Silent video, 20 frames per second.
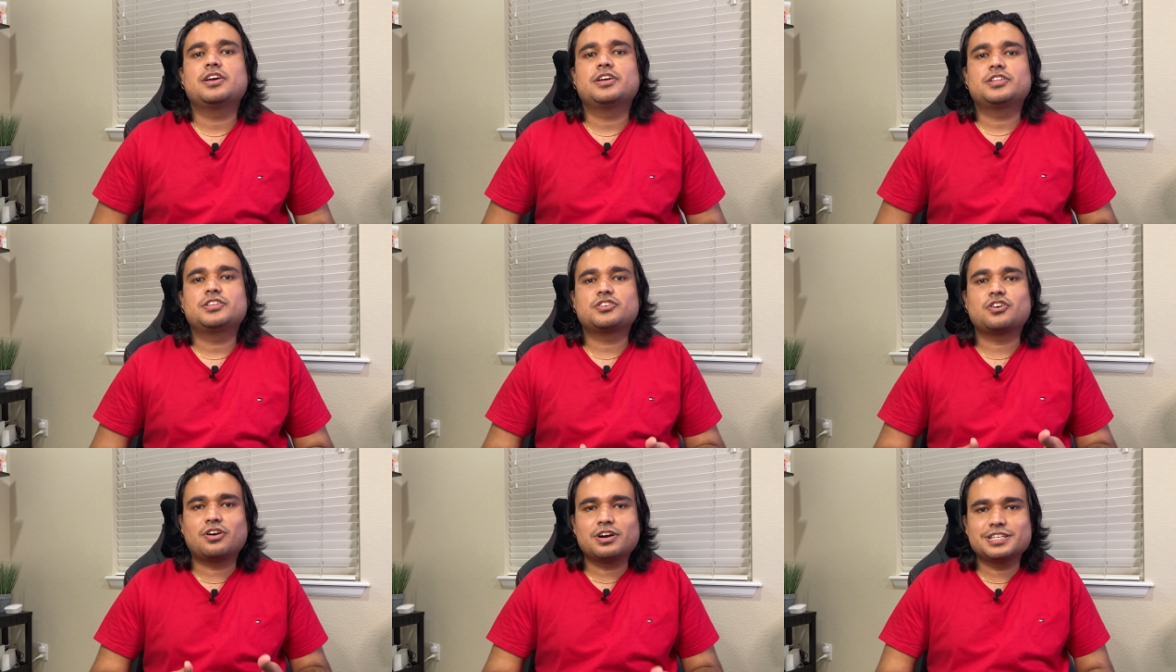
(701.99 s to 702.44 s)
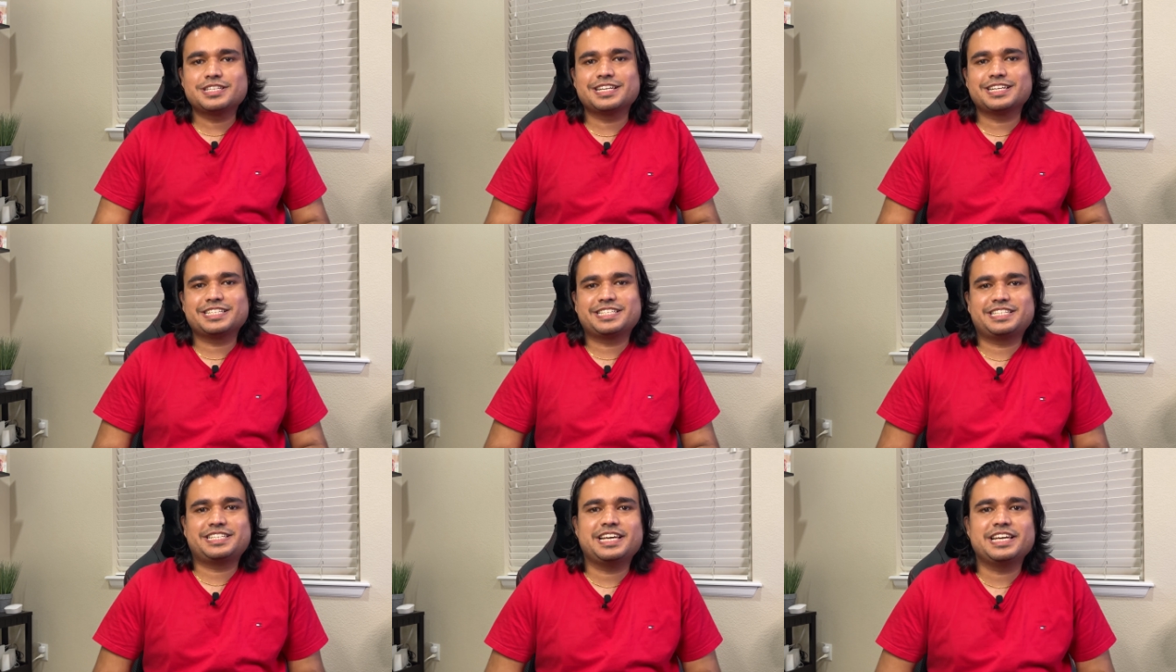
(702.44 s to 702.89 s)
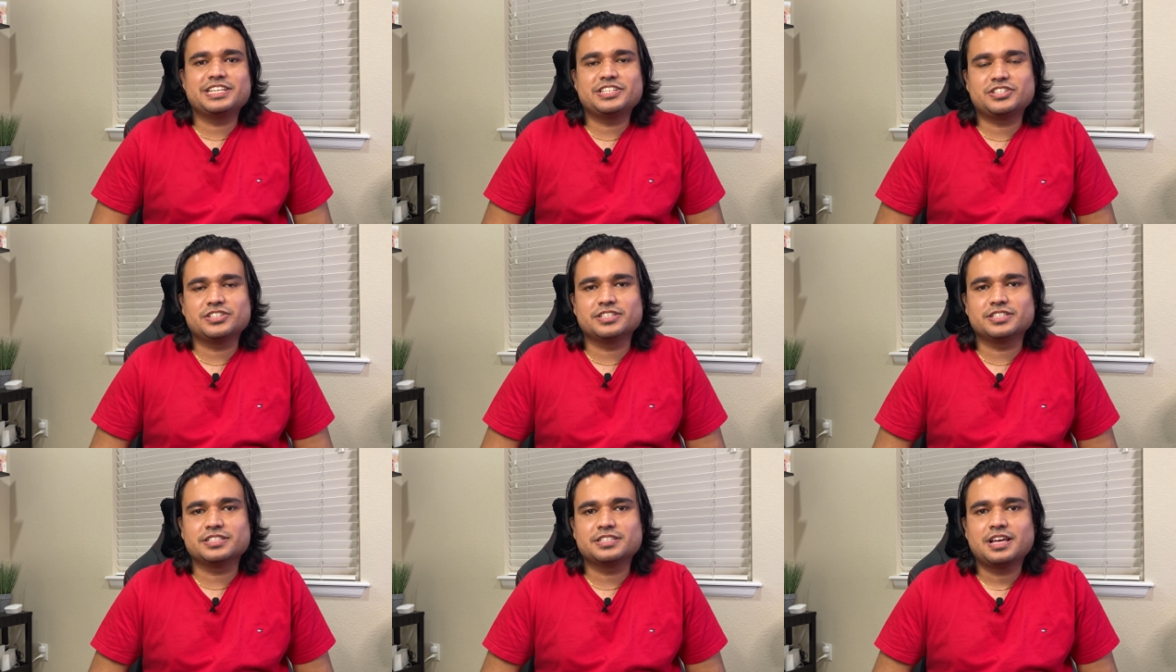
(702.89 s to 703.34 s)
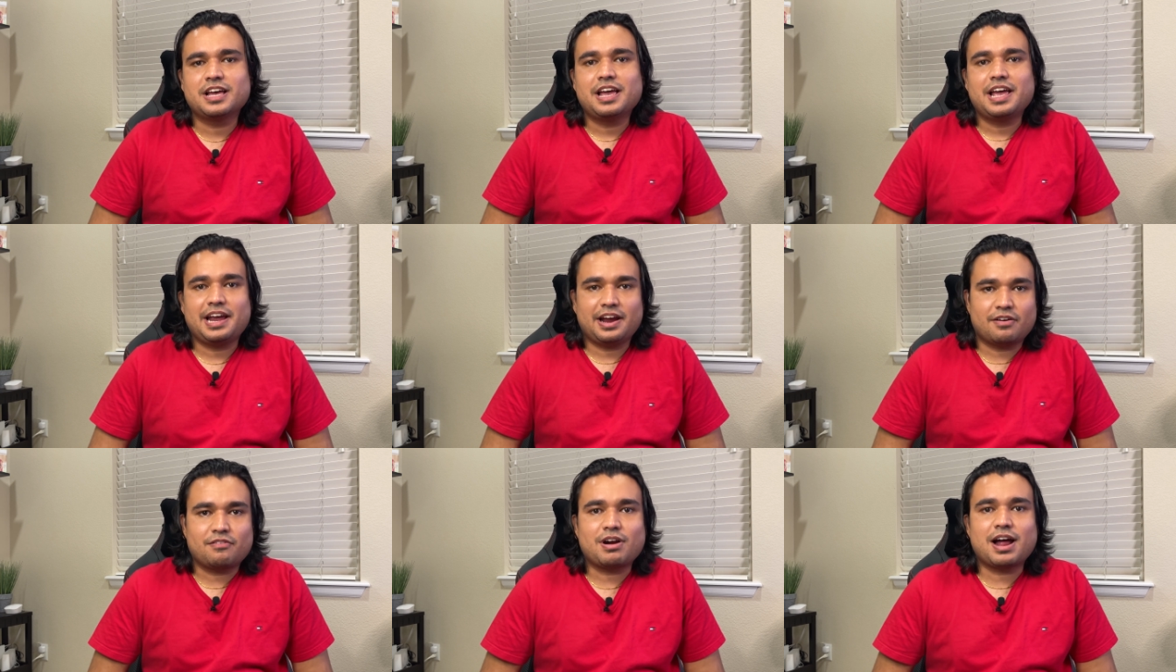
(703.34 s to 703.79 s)
charging stations
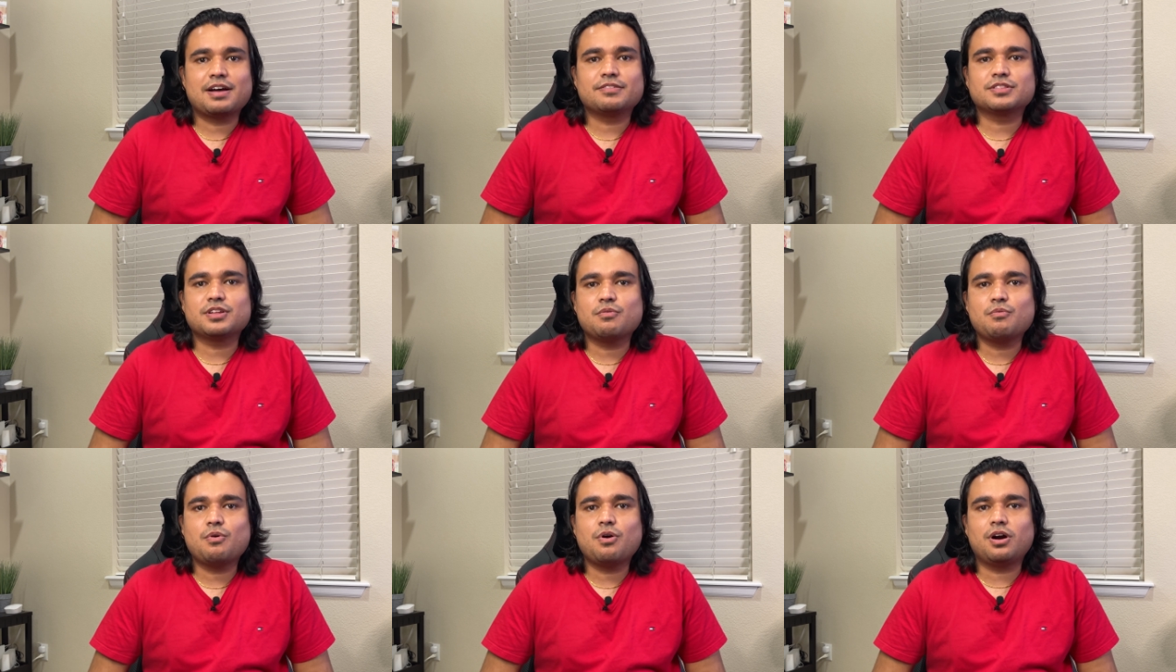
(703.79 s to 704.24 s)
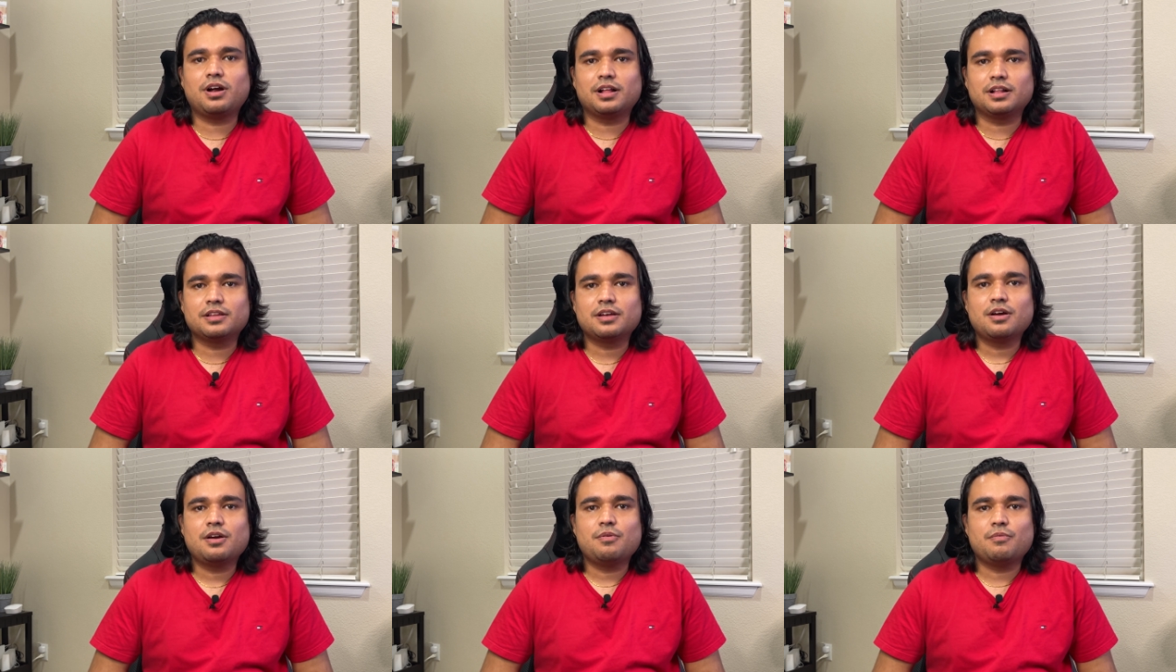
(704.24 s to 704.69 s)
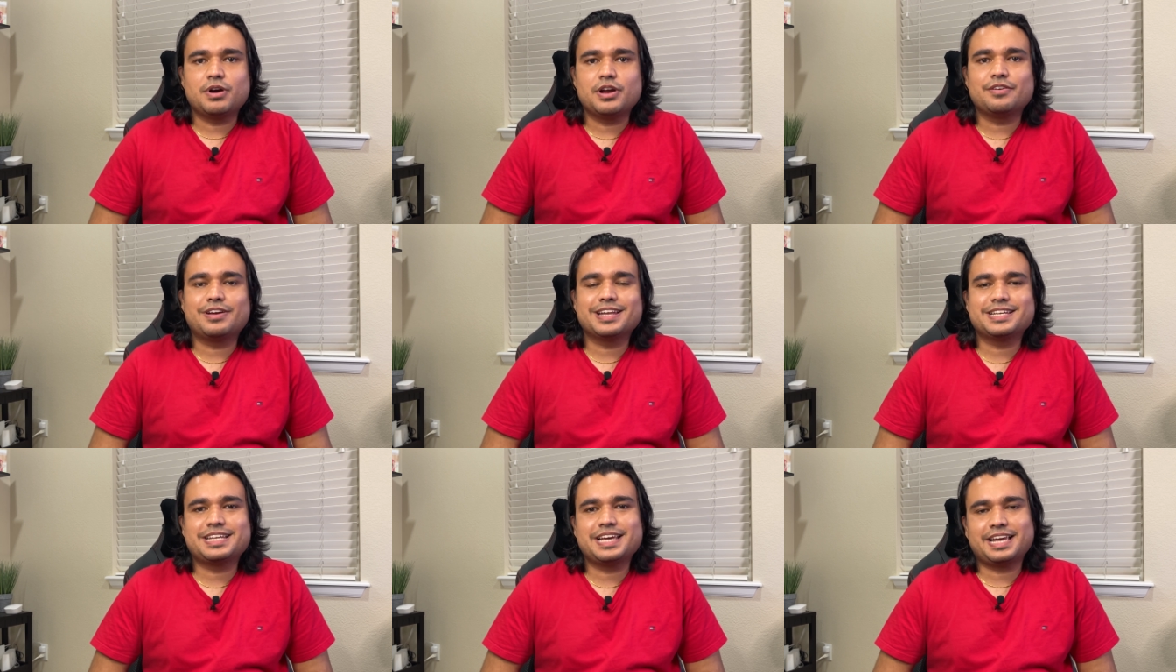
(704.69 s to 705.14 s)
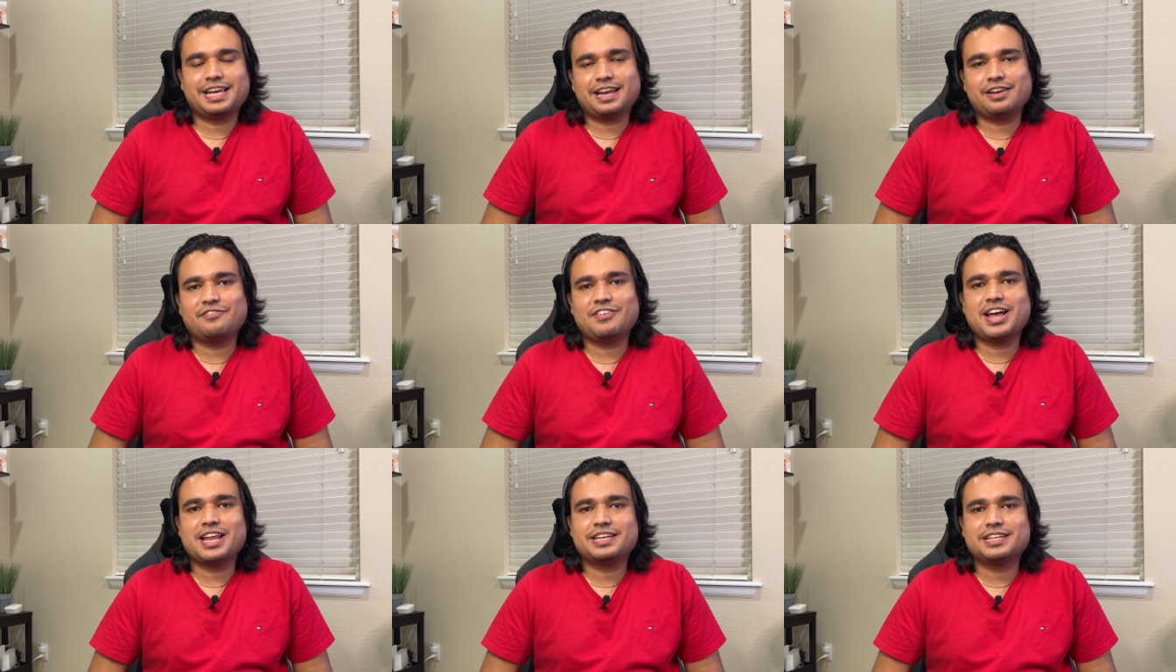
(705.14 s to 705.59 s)
around the world where you can take
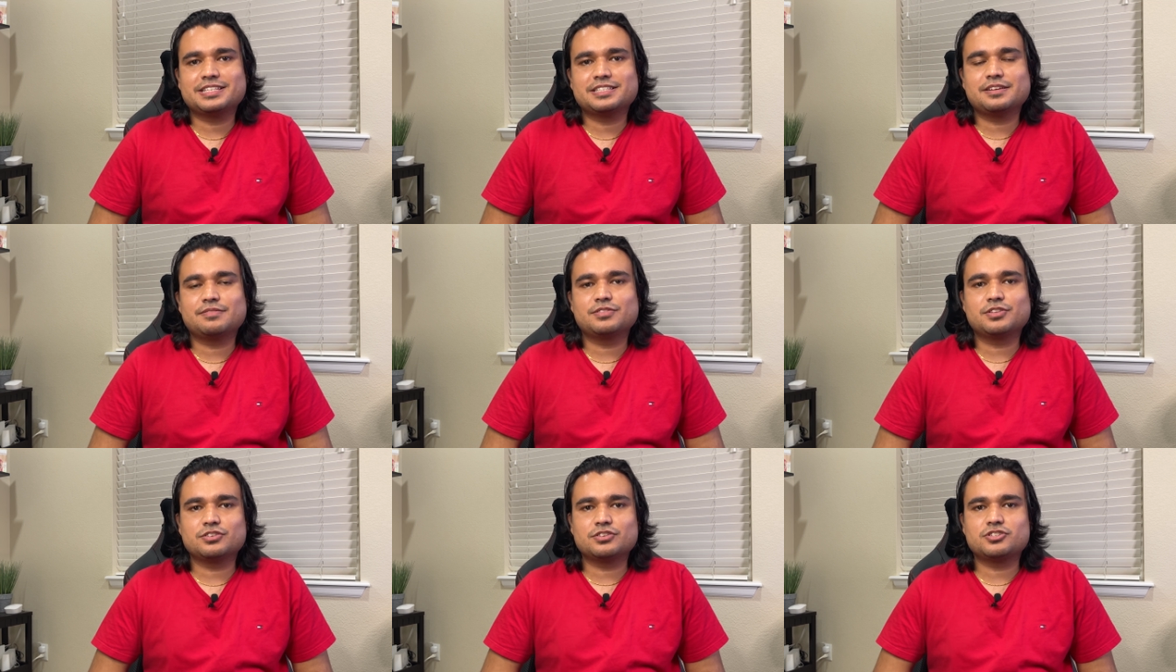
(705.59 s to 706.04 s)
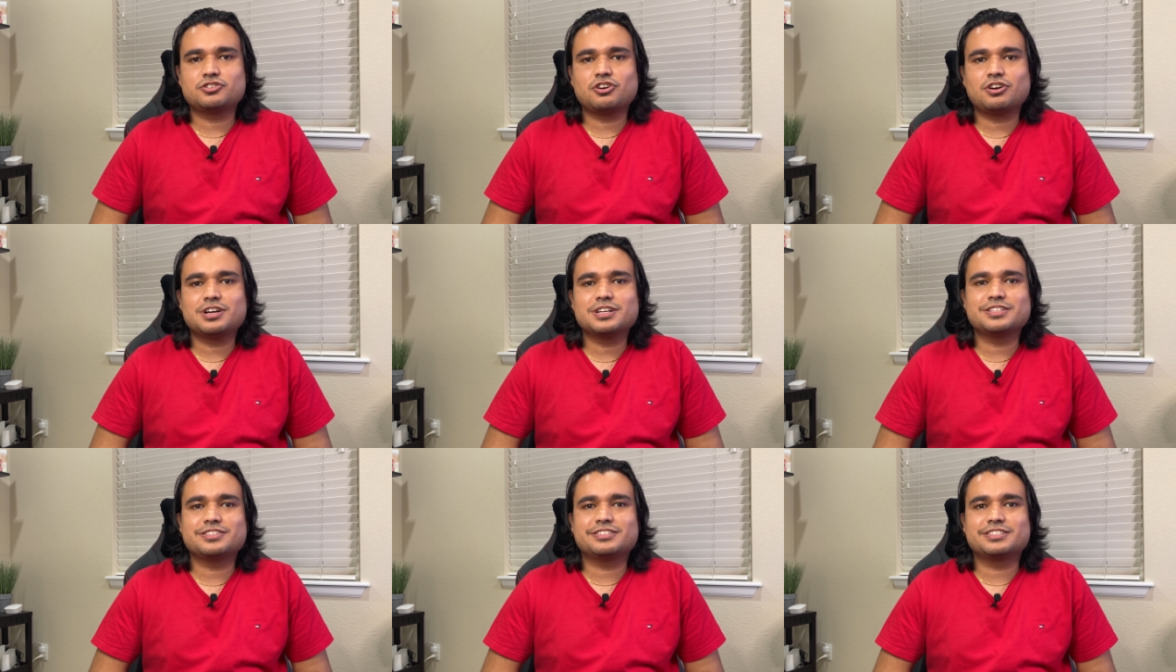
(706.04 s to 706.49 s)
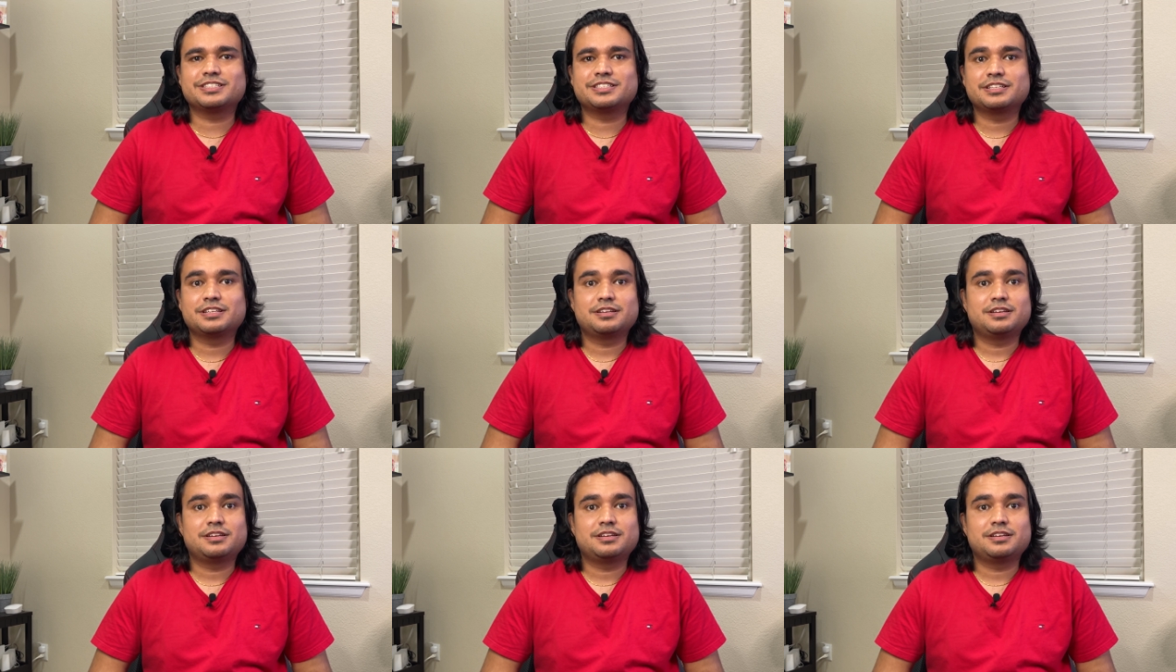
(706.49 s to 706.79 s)
advantage of those chargers